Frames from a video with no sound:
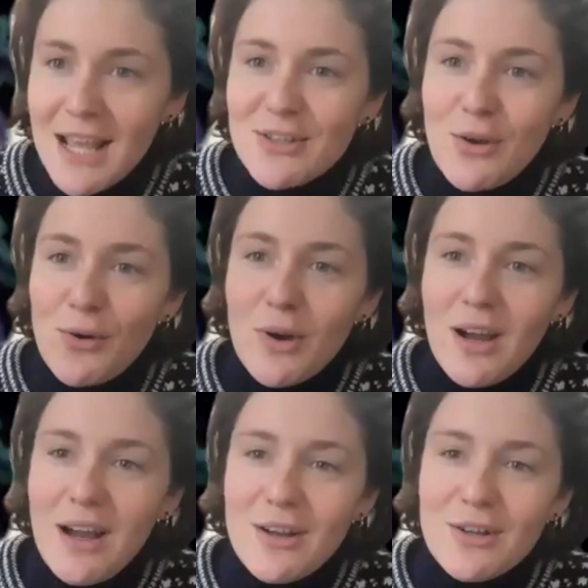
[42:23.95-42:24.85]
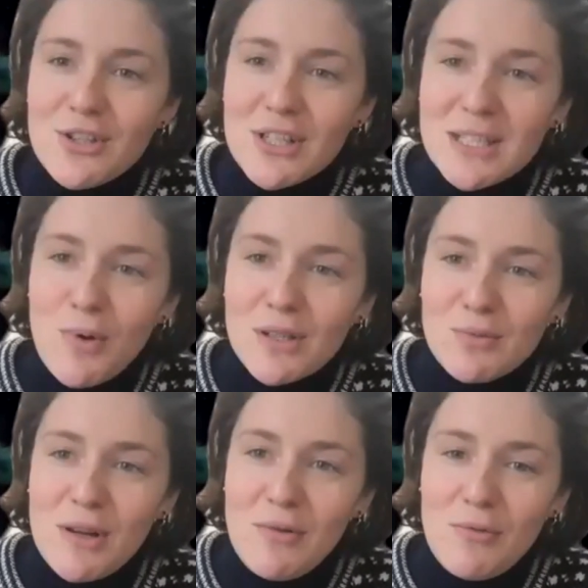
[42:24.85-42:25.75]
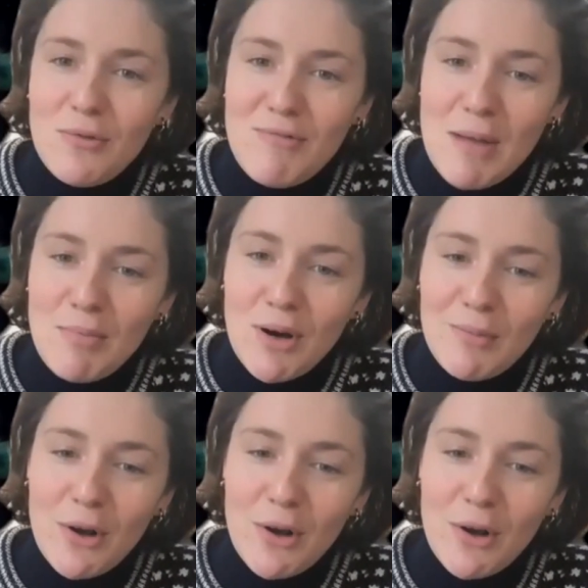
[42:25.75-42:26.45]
So just whilst we wrap up,